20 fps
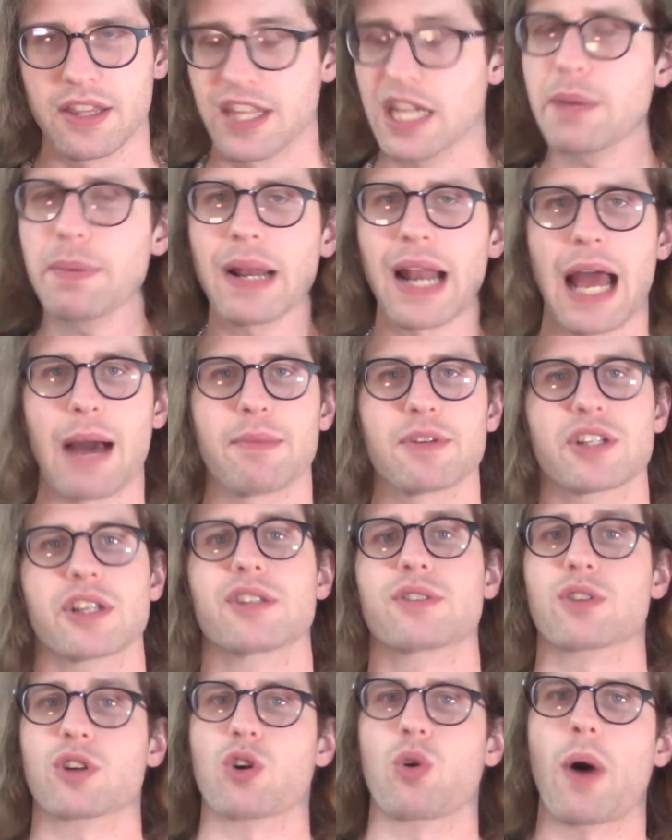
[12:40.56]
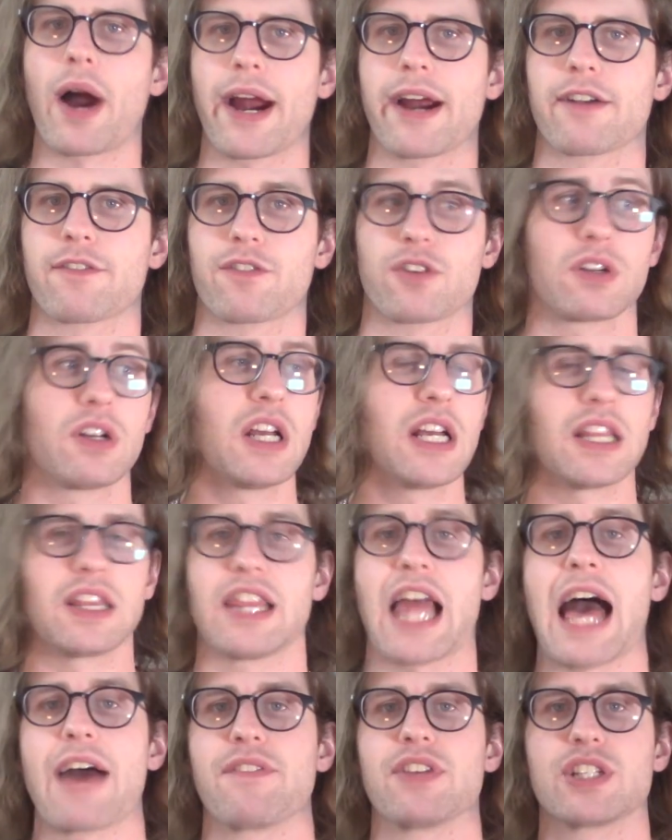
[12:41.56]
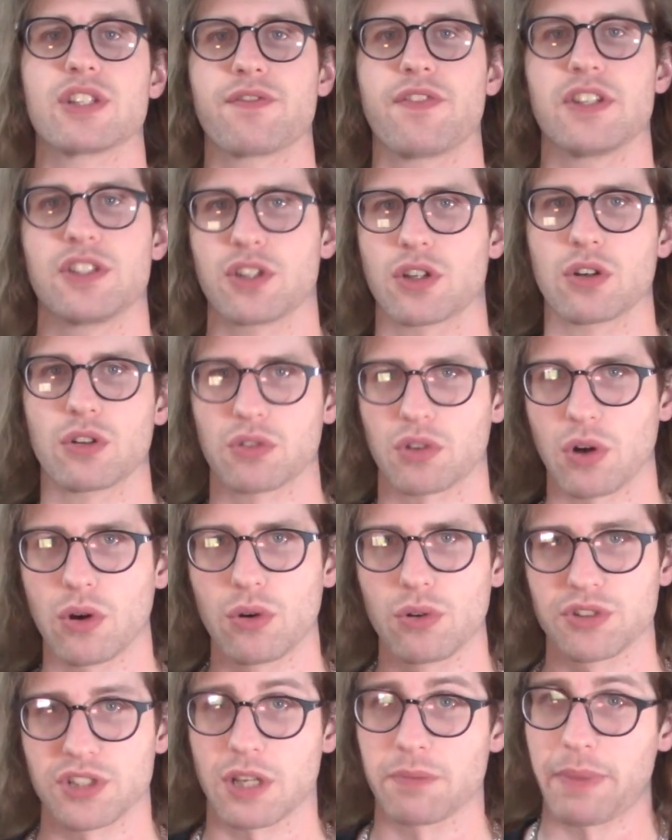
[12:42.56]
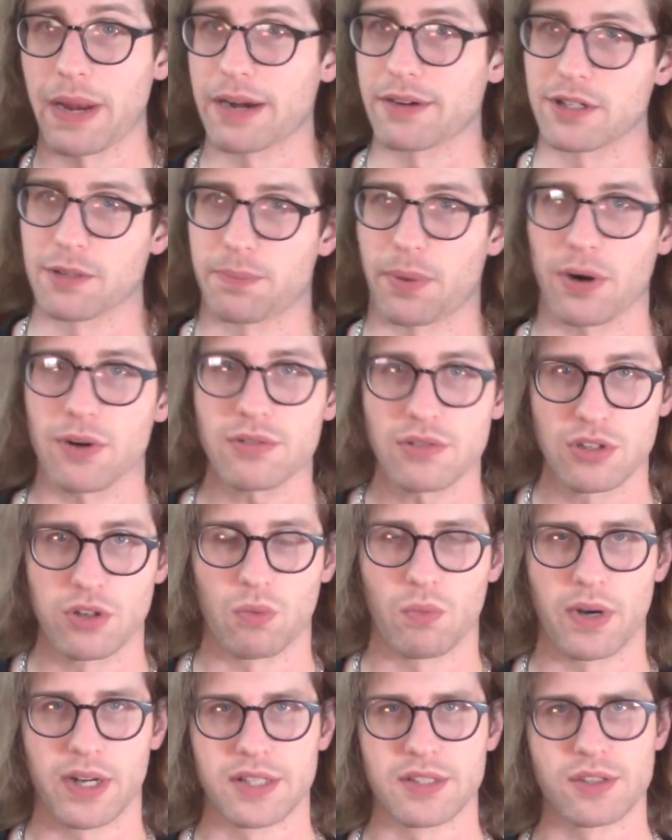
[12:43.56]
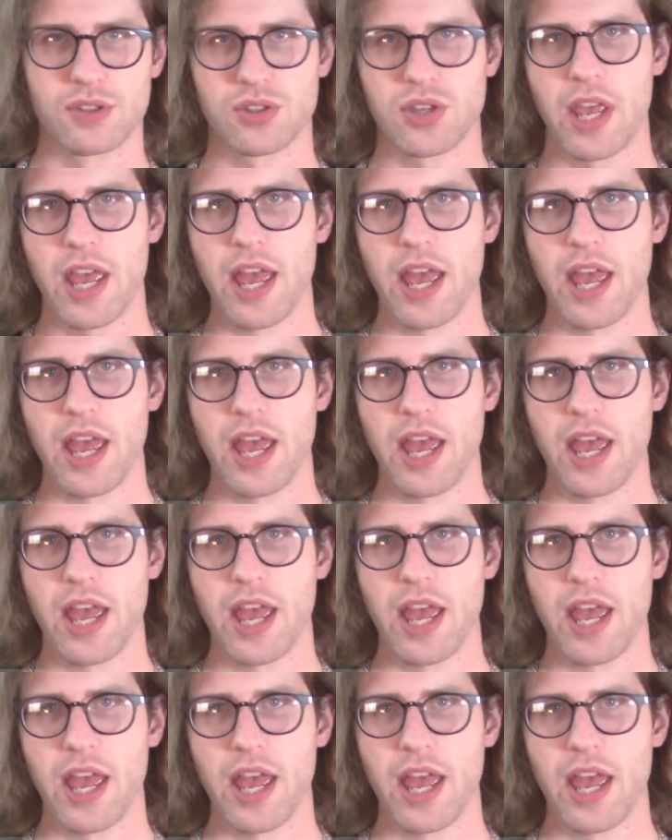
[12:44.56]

Think about how much is required for lavish physical goals compared to personal ones.